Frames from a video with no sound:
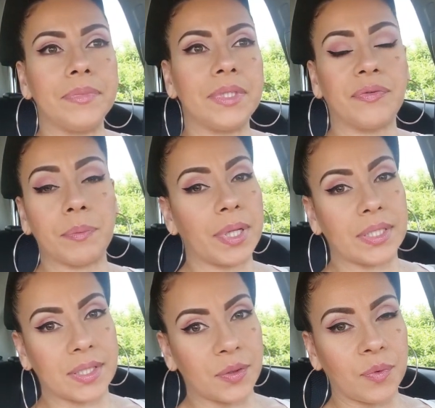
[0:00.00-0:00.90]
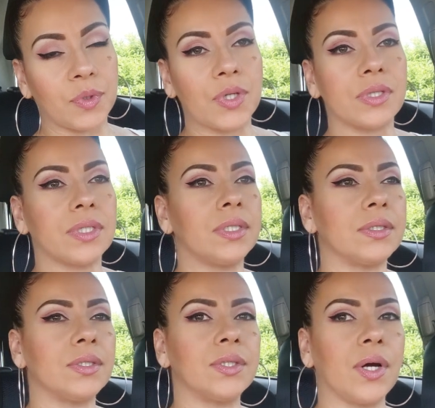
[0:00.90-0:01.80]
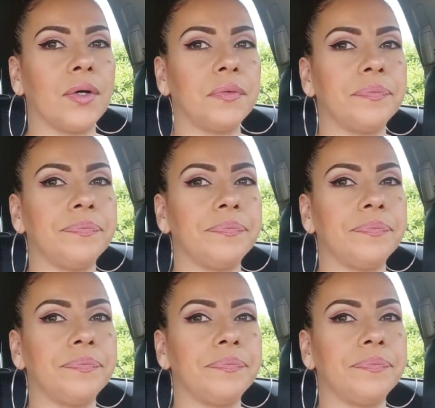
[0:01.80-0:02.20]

different places in New Jersey. So,